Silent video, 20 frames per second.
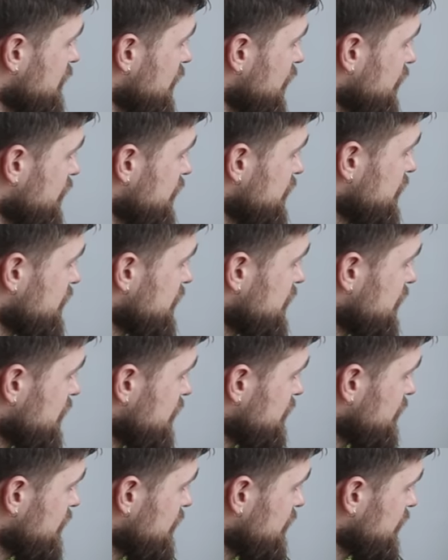most
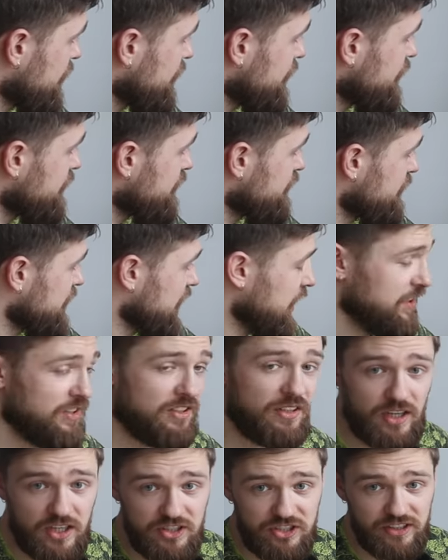
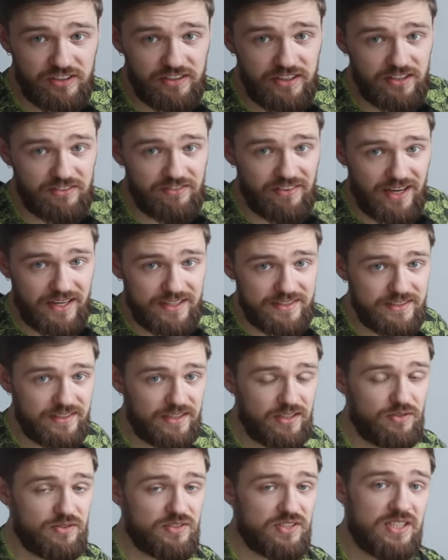technologically advanced
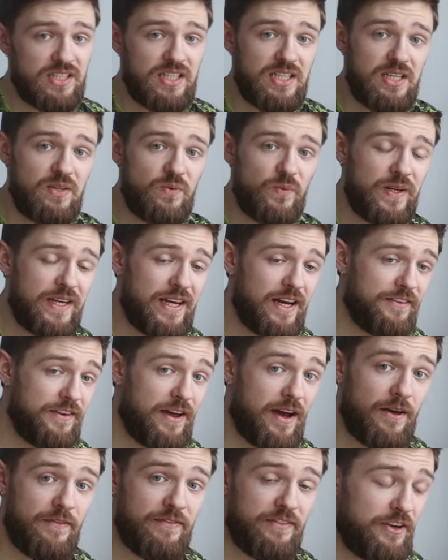EUC we
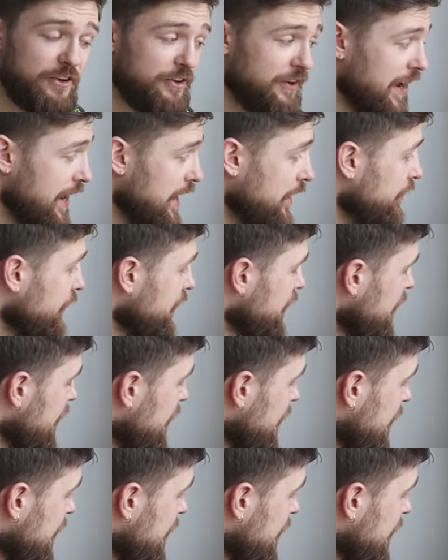got out there now.